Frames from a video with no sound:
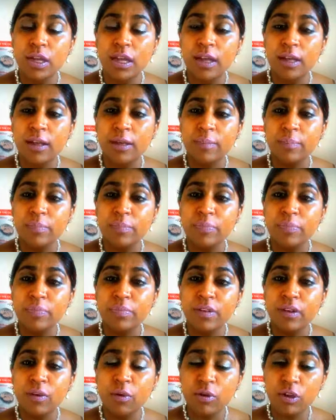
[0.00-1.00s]

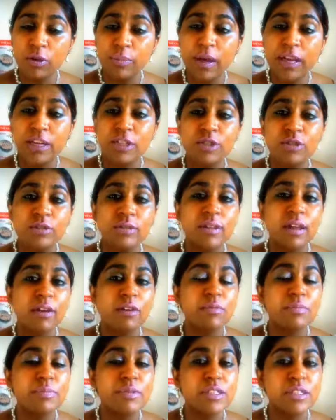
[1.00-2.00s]
occupational
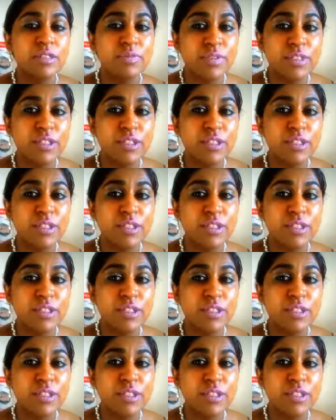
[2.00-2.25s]
therapists,